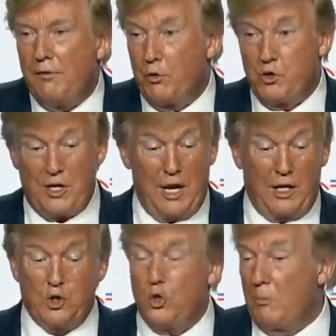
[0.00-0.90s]
If it was
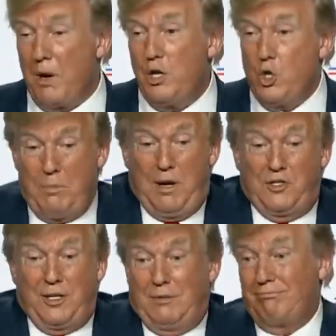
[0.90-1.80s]
annexed during my term,
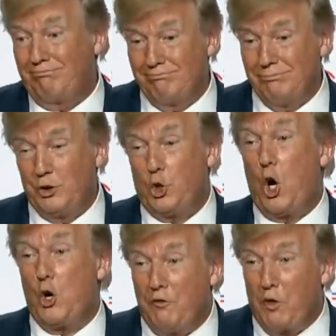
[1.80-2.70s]
I'd say,
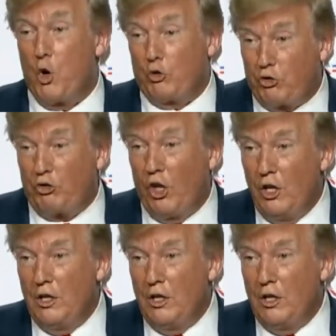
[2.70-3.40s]
sorry, folks,